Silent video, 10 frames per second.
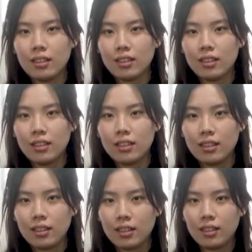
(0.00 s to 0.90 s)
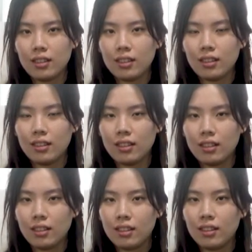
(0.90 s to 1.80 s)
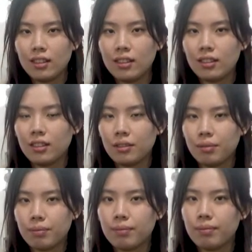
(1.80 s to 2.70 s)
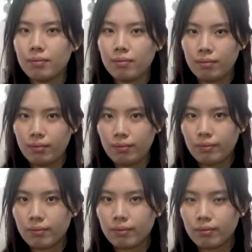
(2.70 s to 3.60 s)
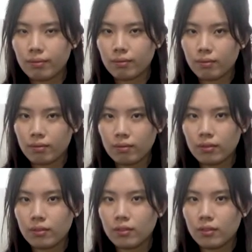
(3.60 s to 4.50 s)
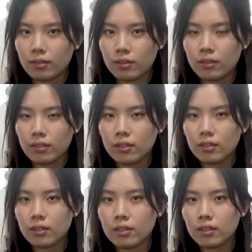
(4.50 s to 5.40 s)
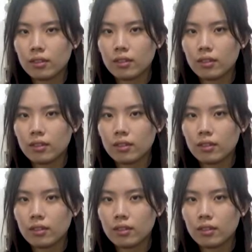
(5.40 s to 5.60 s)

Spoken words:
[no speech]